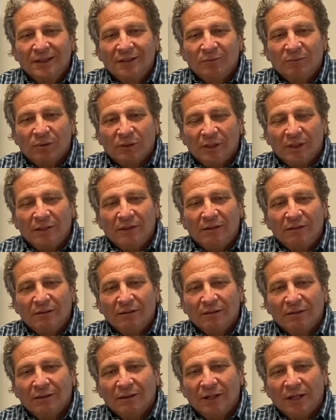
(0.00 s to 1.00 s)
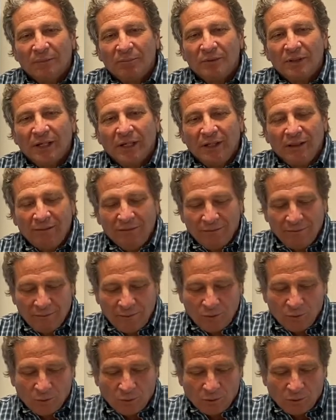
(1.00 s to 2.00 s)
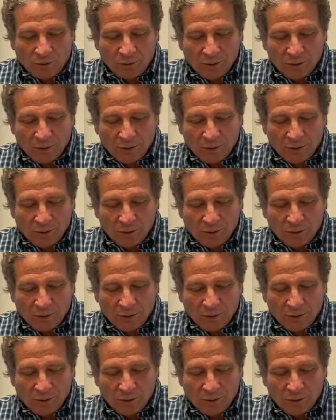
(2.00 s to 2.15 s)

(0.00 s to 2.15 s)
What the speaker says: Please update your